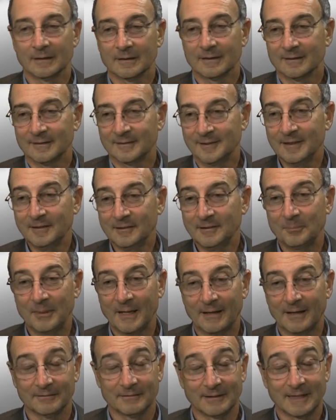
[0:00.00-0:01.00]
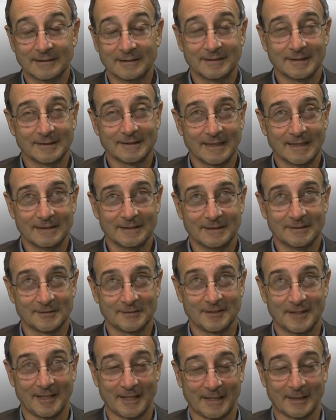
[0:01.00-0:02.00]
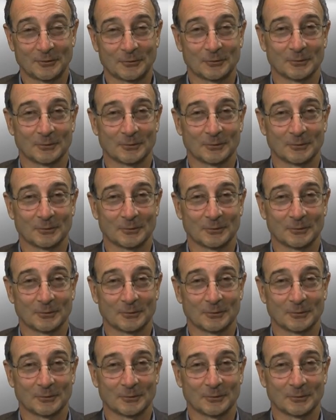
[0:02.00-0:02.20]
Since about 1986,